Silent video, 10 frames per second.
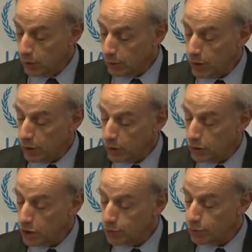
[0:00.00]
by a
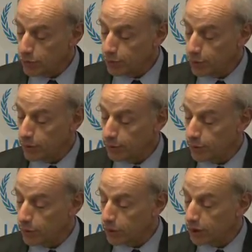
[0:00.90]
temporary pump
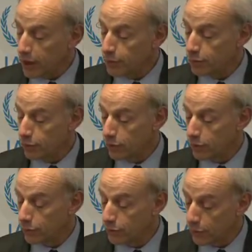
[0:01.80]
on April
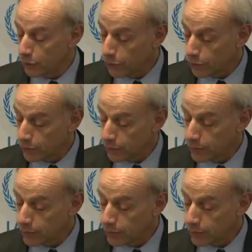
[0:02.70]
the 4th.